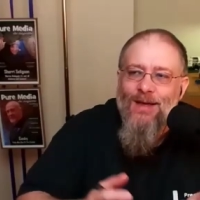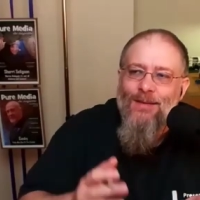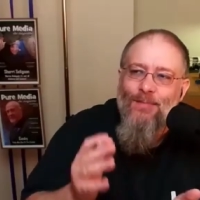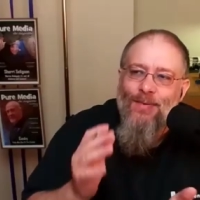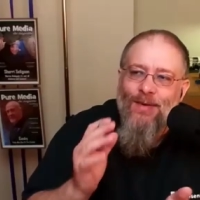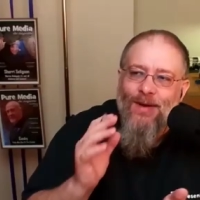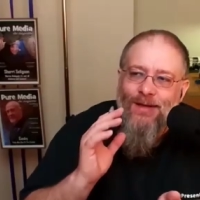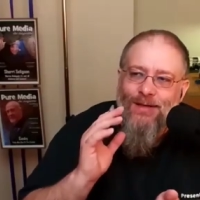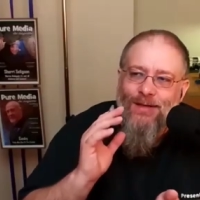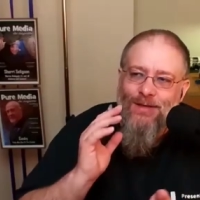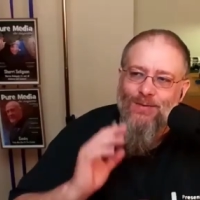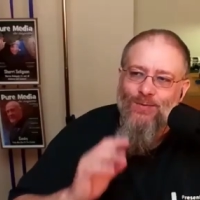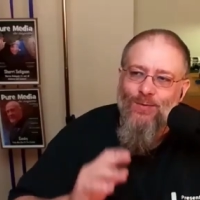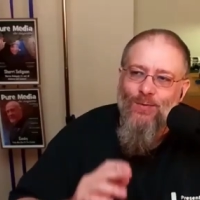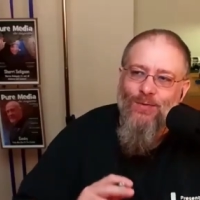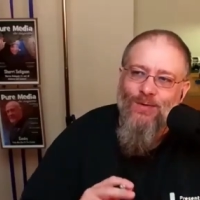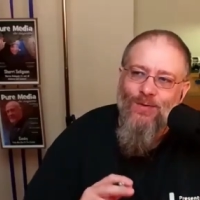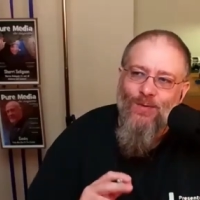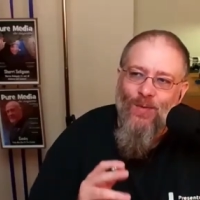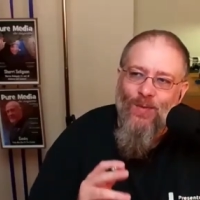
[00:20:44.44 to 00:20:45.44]
But I just
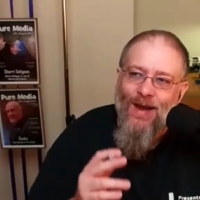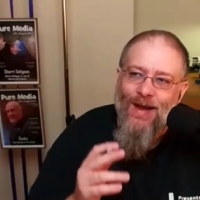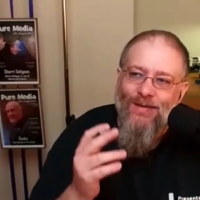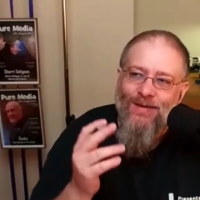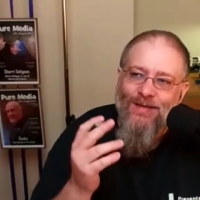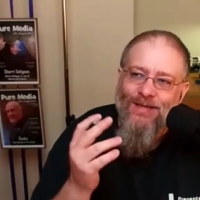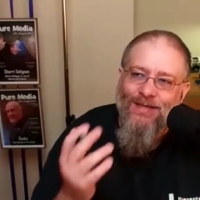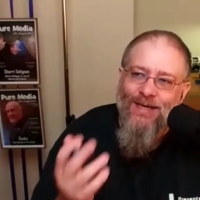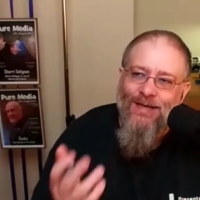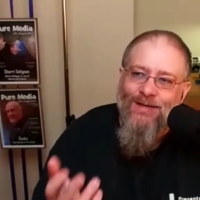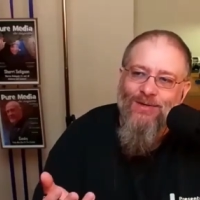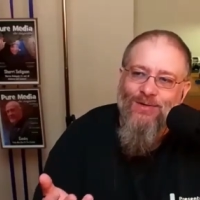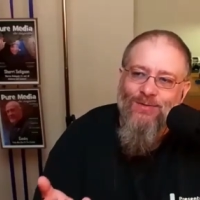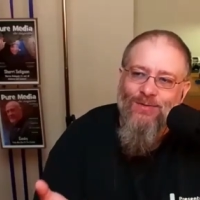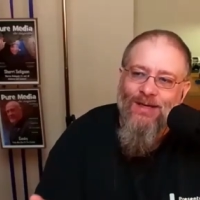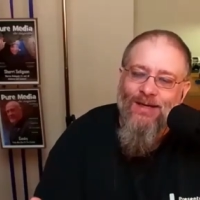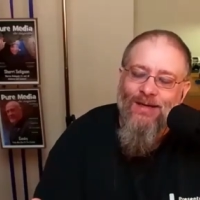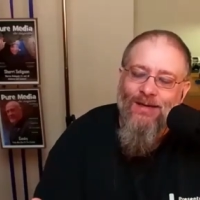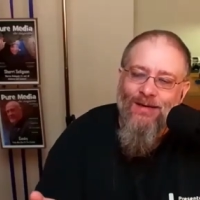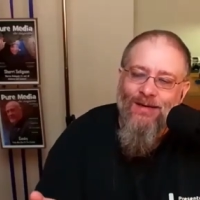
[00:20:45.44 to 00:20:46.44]
wonder where the
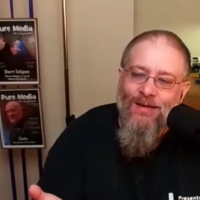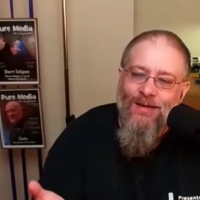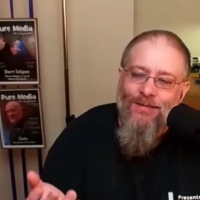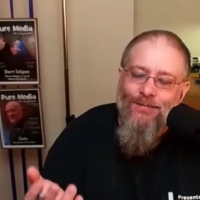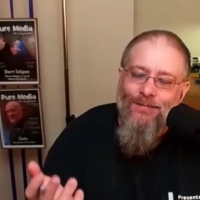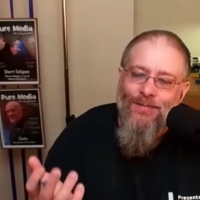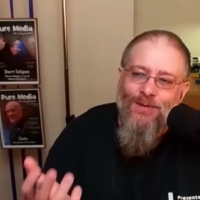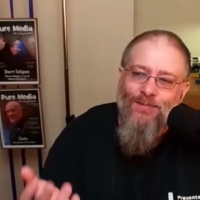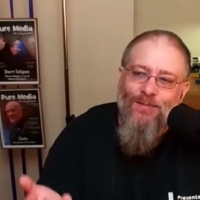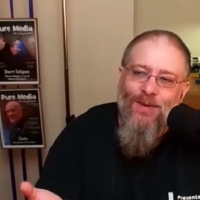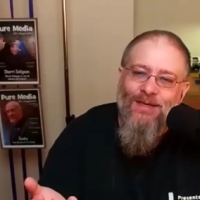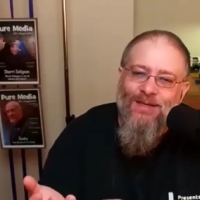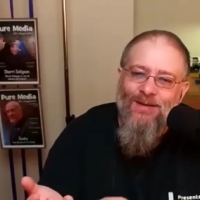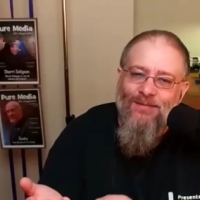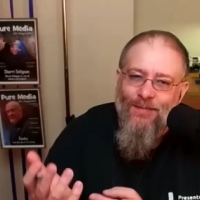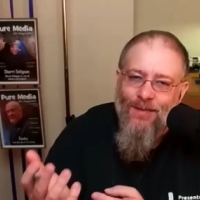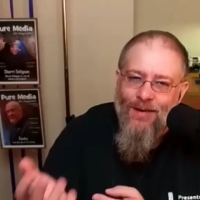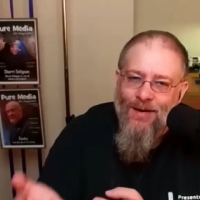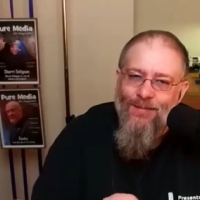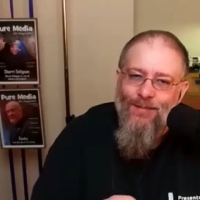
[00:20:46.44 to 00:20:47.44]
sensory
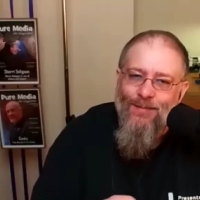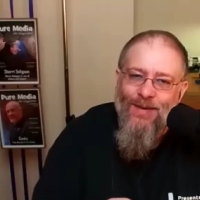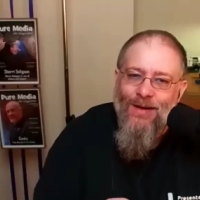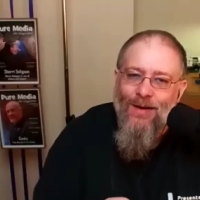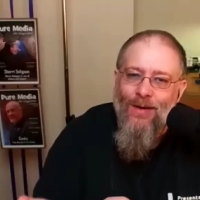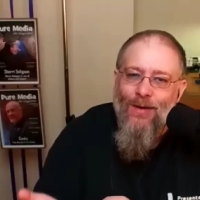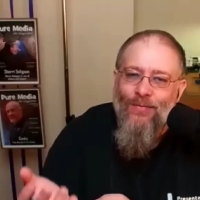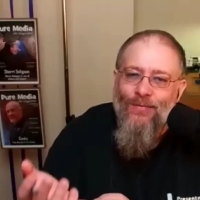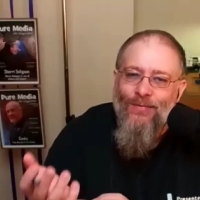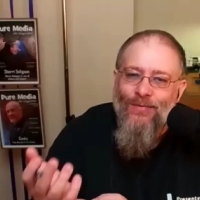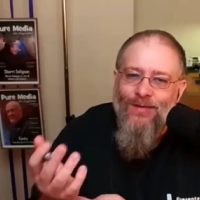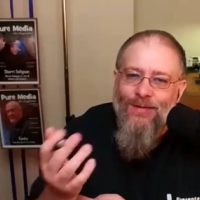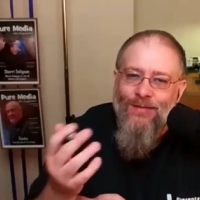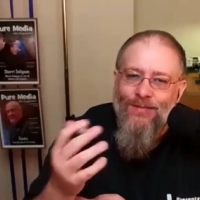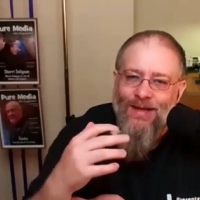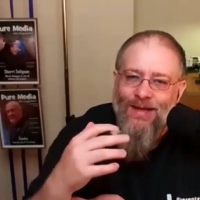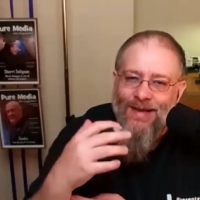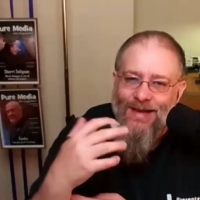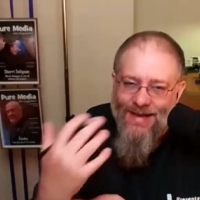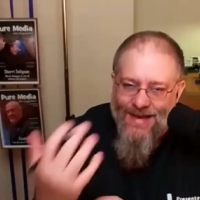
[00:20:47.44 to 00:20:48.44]
perspective might be on
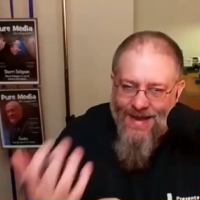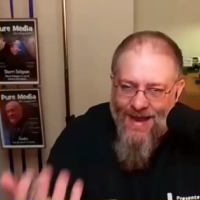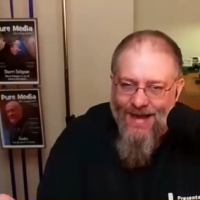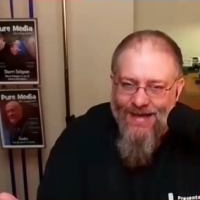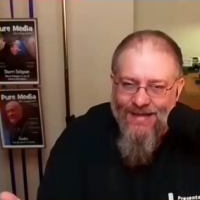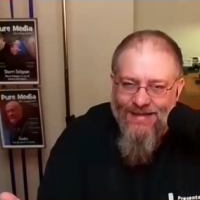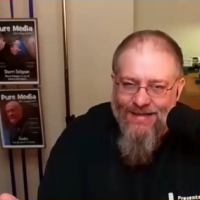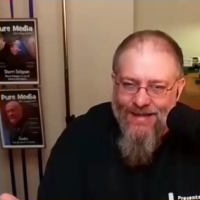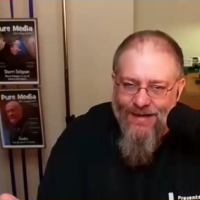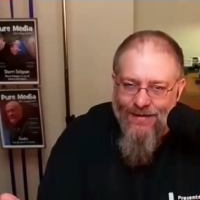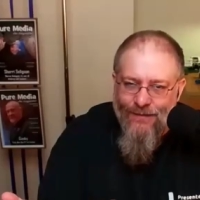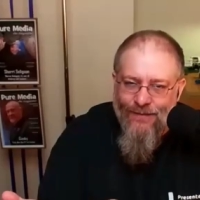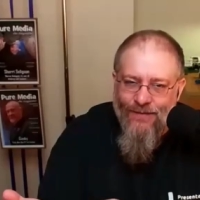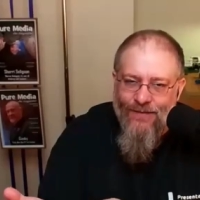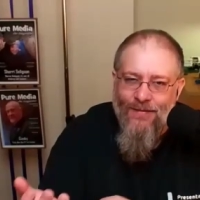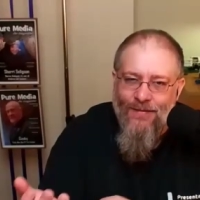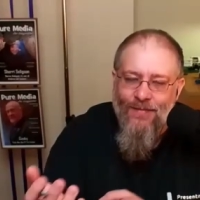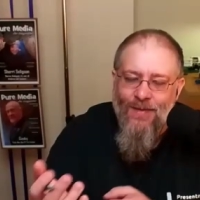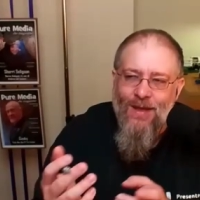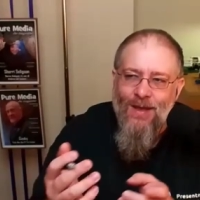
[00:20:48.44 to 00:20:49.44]
something negative
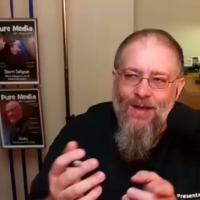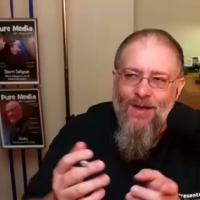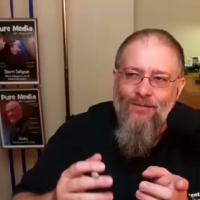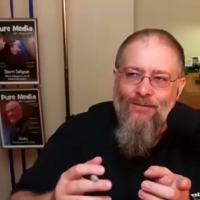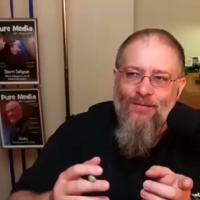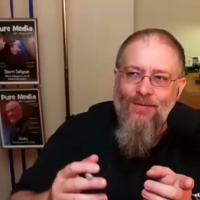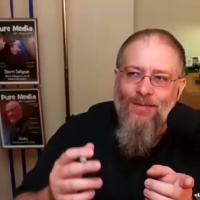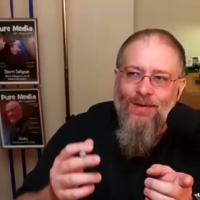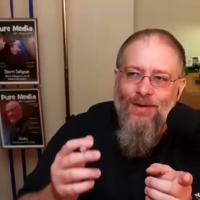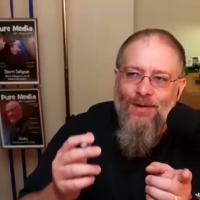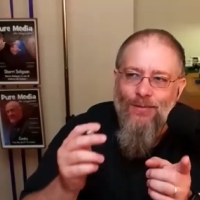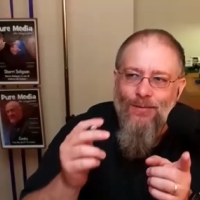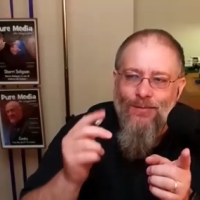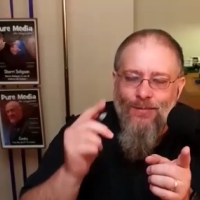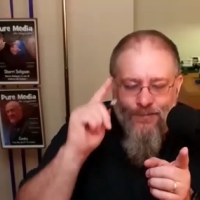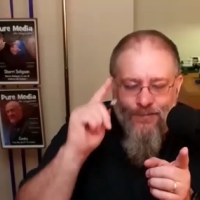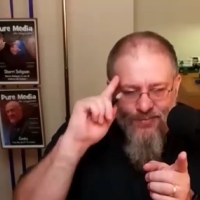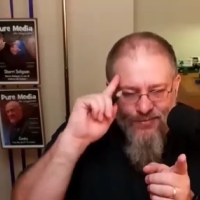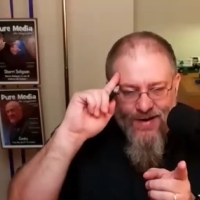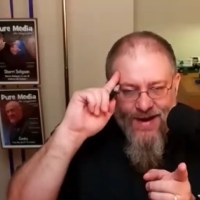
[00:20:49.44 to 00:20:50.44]
from your
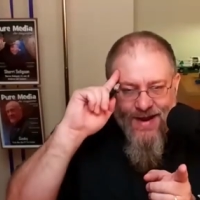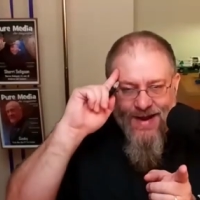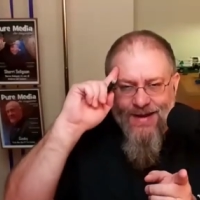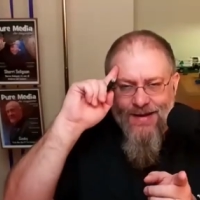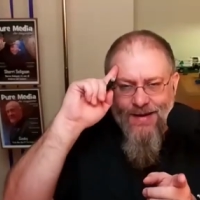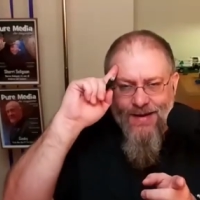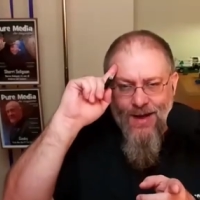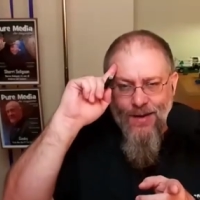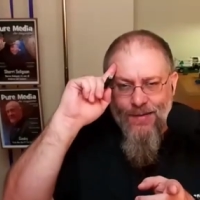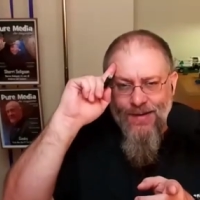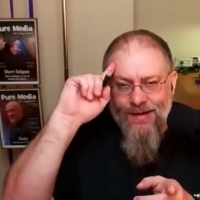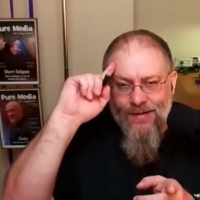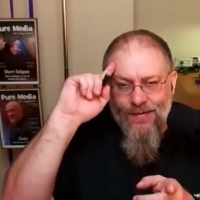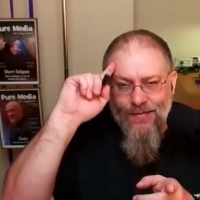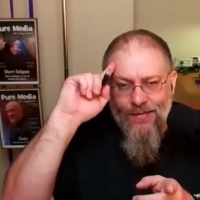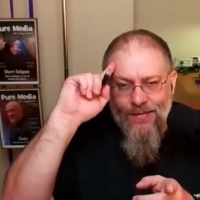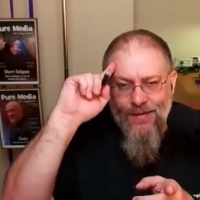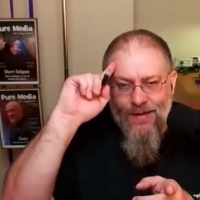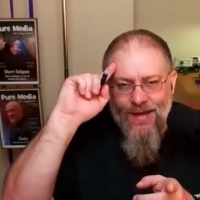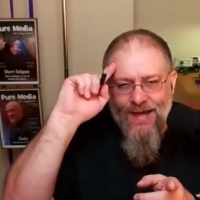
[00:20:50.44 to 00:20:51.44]
brain knowing
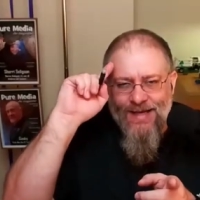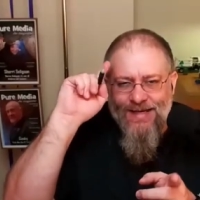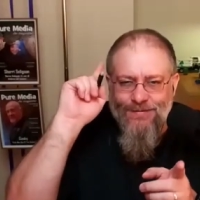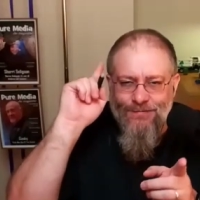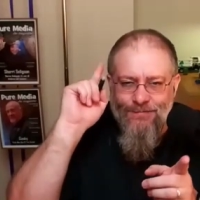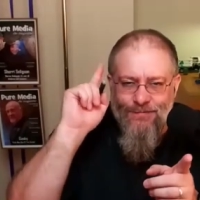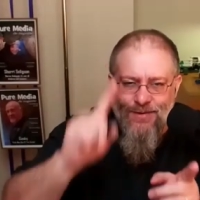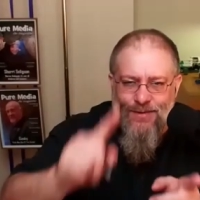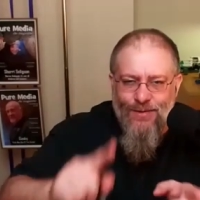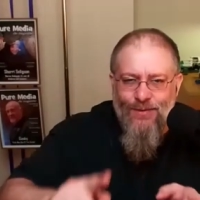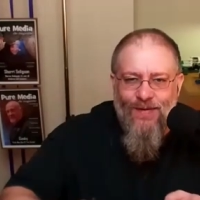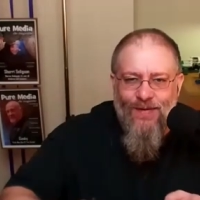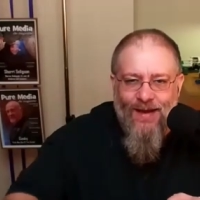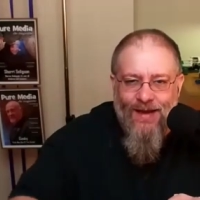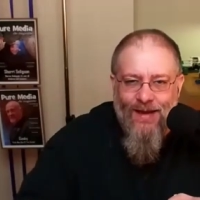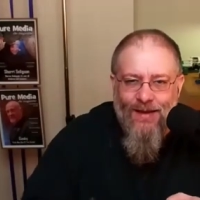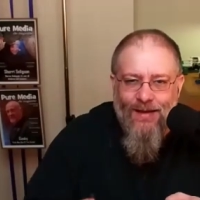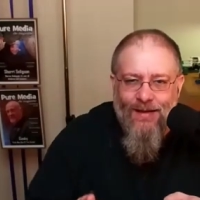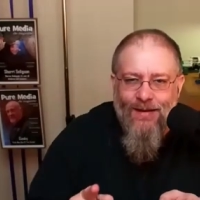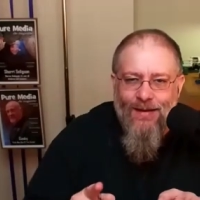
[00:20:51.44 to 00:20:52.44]
that it's
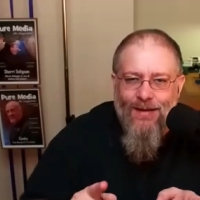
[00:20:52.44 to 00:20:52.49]
moving,